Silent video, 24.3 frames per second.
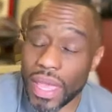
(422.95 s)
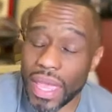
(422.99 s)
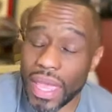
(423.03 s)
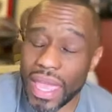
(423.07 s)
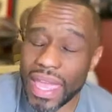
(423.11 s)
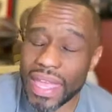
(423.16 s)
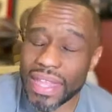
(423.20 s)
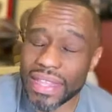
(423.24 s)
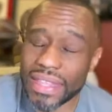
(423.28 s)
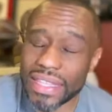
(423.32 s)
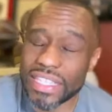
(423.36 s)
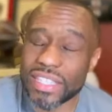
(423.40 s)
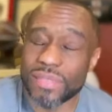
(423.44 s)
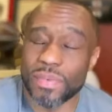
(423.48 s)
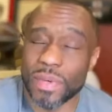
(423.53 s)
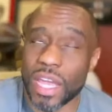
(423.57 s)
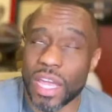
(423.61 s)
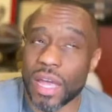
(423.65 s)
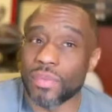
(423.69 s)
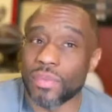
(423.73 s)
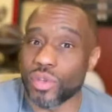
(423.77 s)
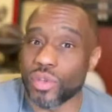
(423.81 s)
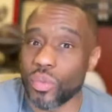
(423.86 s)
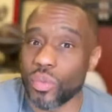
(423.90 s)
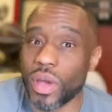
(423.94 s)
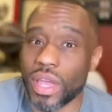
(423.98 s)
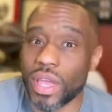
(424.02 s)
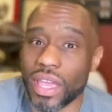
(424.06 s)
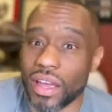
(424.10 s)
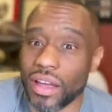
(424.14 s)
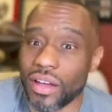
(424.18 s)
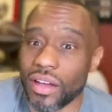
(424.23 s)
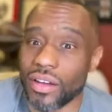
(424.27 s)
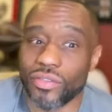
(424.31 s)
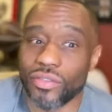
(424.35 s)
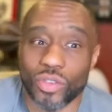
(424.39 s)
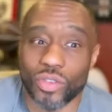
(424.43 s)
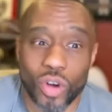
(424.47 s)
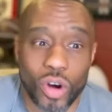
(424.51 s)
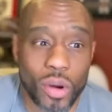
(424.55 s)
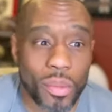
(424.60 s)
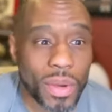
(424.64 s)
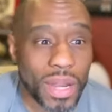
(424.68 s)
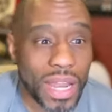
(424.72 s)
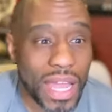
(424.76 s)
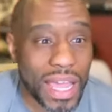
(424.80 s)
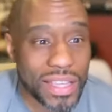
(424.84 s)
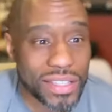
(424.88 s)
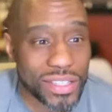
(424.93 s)
And this becomes a way of
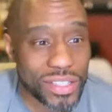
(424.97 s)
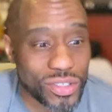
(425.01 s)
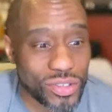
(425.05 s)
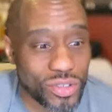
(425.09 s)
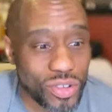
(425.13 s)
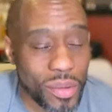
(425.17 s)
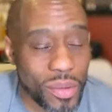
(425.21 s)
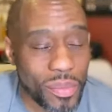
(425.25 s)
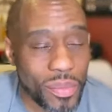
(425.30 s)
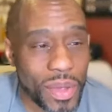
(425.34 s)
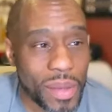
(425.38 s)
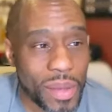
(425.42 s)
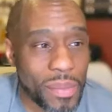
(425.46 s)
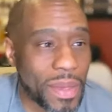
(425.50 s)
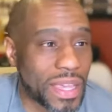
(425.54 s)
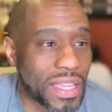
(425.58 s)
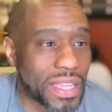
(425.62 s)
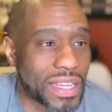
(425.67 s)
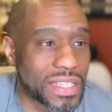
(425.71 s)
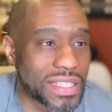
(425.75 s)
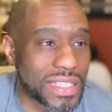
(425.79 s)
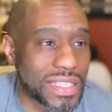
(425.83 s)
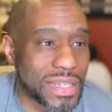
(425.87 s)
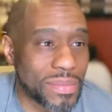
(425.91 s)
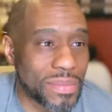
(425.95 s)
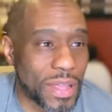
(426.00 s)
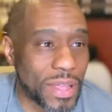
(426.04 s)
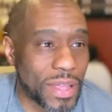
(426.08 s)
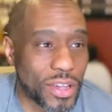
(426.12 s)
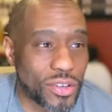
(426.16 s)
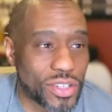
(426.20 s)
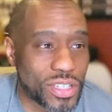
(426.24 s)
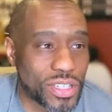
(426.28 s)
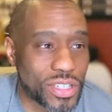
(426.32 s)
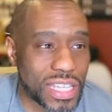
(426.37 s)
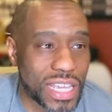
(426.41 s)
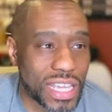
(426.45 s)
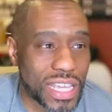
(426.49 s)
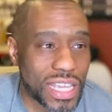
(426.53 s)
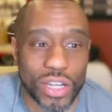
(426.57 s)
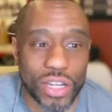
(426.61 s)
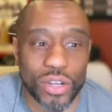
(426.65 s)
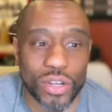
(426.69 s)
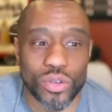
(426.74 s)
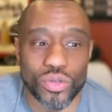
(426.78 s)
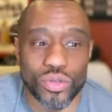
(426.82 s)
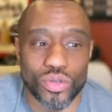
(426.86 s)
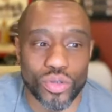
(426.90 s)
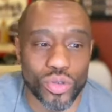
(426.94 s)
normalizing Trump and making it seem like you're just taking
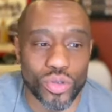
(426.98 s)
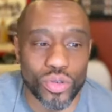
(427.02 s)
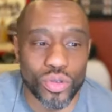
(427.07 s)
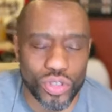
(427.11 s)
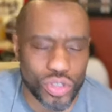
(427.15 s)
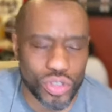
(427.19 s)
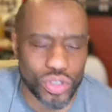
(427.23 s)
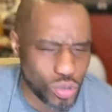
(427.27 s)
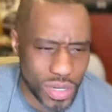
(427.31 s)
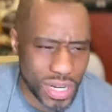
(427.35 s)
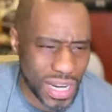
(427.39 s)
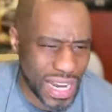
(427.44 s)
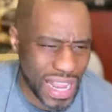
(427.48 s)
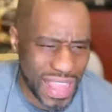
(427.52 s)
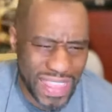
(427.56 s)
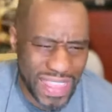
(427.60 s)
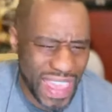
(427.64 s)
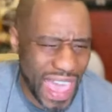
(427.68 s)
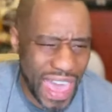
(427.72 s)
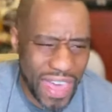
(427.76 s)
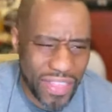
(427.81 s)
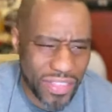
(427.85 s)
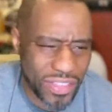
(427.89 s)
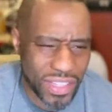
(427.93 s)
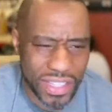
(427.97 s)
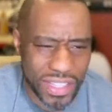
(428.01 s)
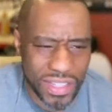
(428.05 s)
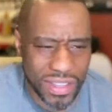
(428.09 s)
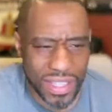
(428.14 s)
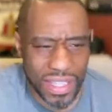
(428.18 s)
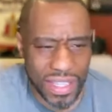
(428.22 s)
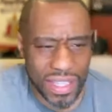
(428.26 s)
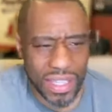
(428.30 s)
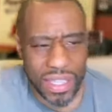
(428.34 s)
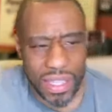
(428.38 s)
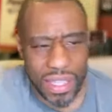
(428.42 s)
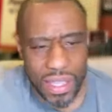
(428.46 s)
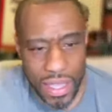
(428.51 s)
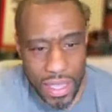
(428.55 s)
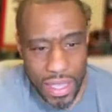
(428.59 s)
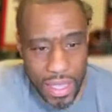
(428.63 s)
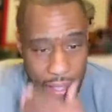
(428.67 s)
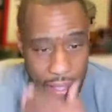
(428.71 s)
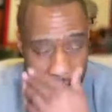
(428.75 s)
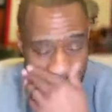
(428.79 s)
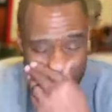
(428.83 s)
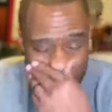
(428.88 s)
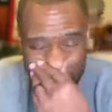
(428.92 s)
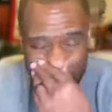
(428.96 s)
a neutral, you're just doing the athlete thing.
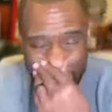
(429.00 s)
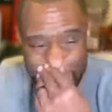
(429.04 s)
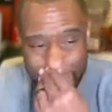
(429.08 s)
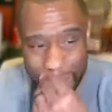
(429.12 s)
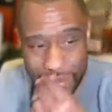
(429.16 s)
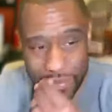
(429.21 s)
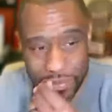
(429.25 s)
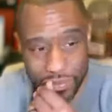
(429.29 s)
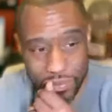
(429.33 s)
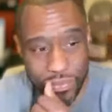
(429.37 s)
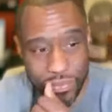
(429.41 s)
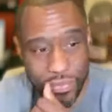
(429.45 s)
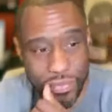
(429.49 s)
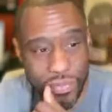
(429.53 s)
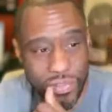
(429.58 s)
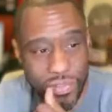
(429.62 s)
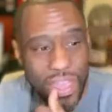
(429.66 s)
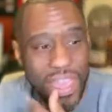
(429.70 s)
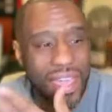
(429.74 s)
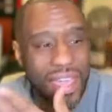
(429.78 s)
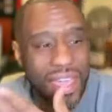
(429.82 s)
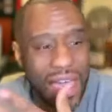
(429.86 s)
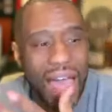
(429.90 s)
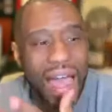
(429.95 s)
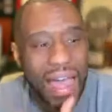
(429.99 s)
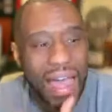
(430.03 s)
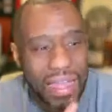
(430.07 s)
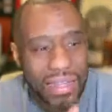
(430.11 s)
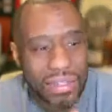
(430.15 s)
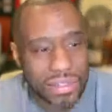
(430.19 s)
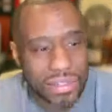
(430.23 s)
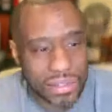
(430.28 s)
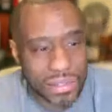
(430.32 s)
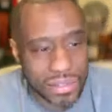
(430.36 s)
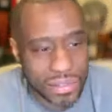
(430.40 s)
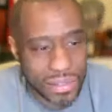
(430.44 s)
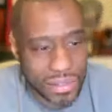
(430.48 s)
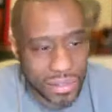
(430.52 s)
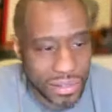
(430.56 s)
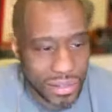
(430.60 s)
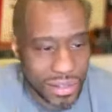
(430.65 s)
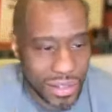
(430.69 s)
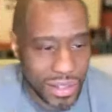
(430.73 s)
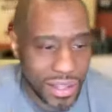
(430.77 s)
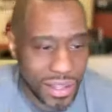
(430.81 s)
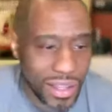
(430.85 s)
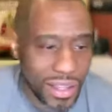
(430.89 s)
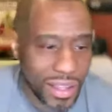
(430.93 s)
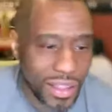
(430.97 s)
Thank God
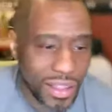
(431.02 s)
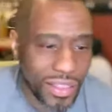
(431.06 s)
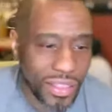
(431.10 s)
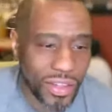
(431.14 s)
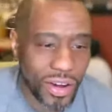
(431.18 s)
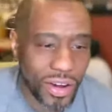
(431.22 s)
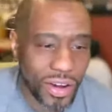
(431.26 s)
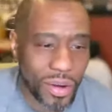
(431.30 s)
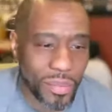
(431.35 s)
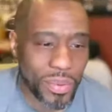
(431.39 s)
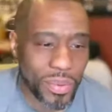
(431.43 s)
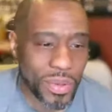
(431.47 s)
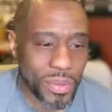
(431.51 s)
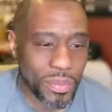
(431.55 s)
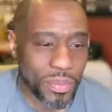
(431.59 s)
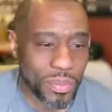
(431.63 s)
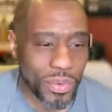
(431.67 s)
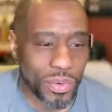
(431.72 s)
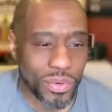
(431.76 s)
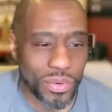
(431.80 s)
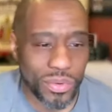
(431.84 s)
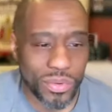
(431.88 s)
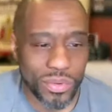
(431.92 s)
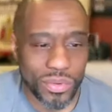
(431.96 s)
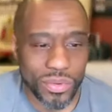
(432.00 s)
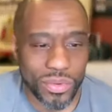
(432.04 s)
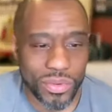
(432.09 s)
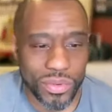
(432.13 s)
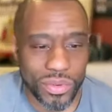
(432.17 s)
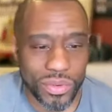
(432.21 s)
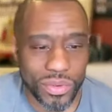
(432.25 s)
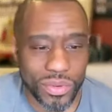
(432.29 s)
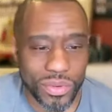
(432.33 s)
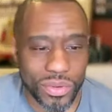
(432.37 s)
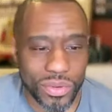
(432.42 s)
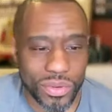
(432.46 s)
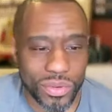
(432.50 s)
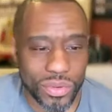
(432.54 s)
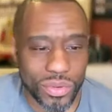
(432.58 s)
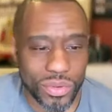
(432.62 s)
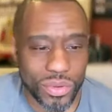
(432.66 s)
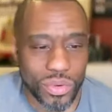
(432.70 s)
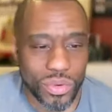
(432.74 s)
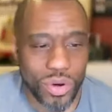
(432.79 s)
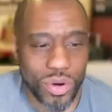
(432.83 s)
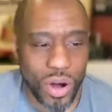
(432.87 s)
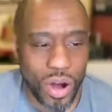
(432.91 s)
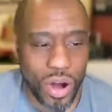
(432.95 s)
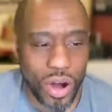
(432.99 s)
there are people
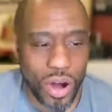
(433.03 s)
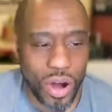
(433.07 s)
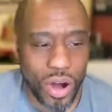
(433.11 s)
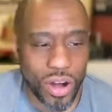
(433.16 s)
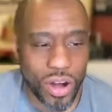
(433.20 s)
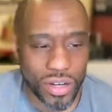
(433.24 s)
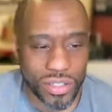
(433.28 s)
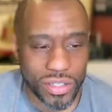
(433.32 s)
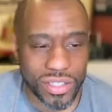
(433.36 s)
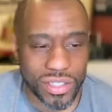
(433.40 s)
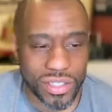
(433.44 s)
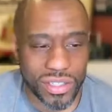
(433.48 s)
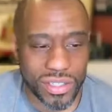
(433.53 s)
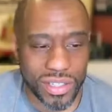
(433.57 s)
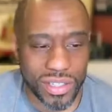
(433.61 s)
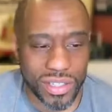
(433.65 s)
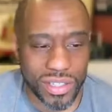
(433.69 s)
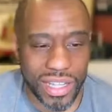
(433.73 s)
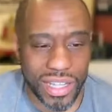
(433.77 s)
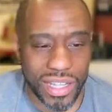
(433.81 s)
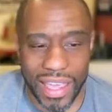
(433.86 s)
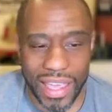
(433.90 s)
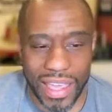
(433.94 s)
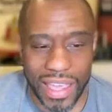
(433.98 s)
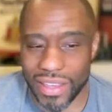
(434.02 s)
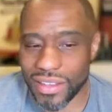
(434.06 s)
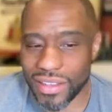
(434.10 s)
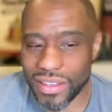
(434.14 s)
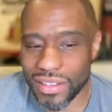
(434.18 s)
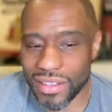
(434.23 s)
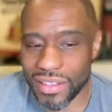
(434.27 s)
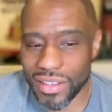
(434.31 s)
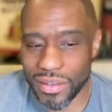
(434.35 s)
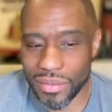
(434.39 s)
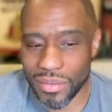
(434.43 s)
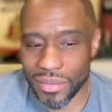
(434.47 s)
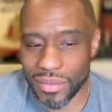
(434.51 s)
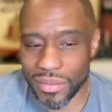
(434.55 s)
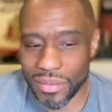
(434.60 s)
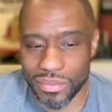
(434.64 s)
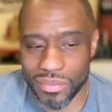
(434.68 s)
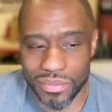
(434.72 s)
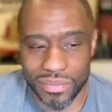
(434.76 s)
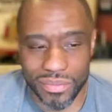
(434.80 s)
who aren't like him.